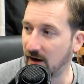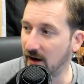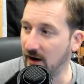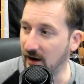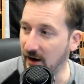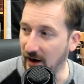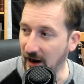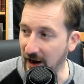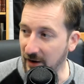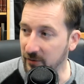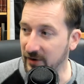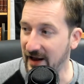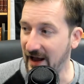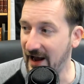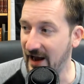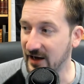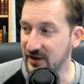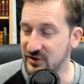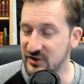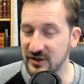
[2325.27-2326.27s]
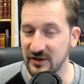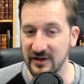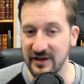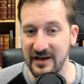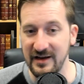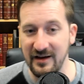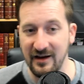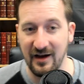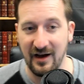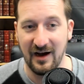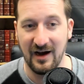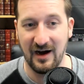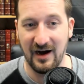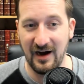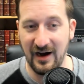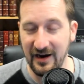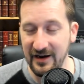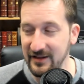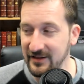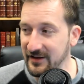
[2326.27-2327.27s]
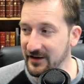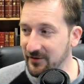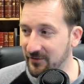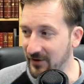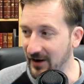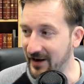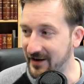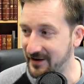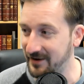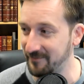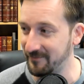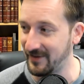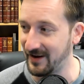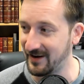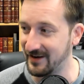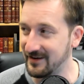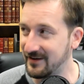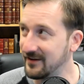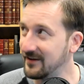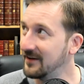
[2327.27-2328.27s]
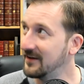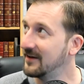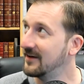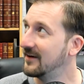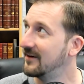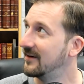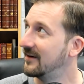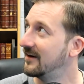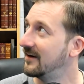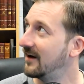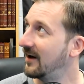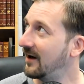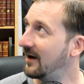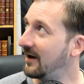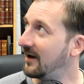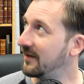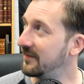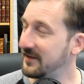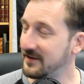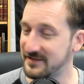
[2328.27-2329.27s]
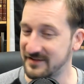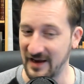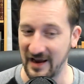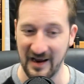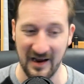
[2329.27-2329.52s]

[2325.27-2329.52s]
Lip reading: I would actually highly recommend this